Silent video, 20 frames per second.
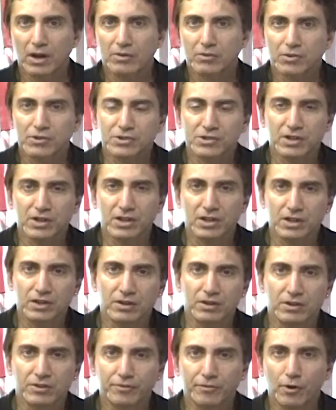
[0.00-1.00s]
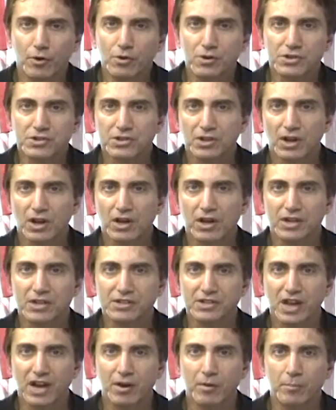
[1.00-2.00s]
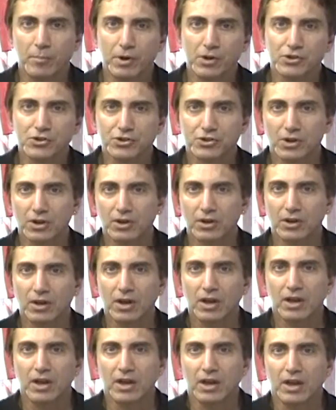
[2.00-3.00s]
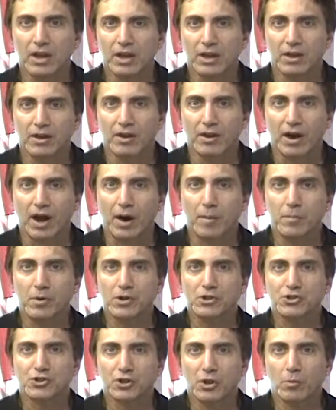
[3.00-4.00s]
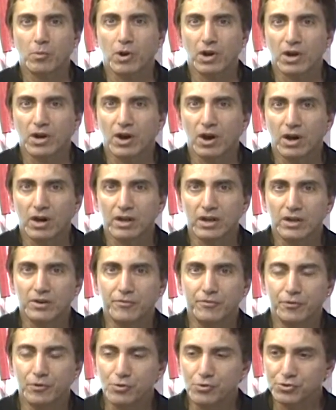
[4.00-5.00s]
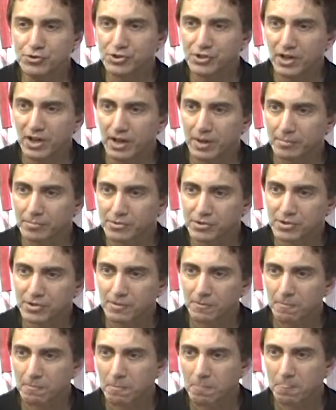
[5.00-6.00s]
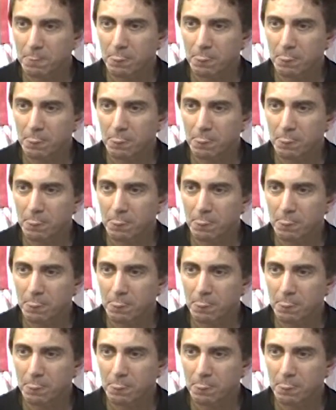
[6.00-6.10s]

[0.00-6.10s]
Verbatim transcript: Congress can focus on is how much how much they want to cut in food stamps.